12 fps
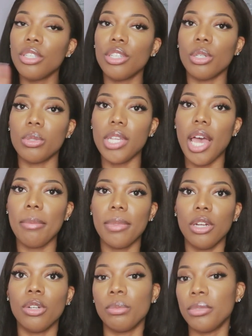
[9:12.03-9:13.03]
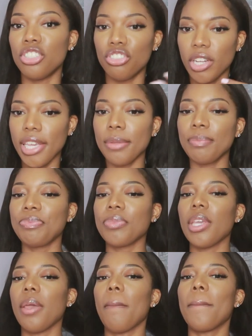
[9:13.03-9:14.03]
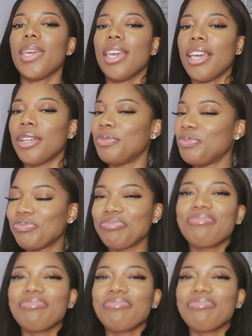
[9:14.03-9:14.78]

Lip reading: you know, time that it'll be straight. But yeah,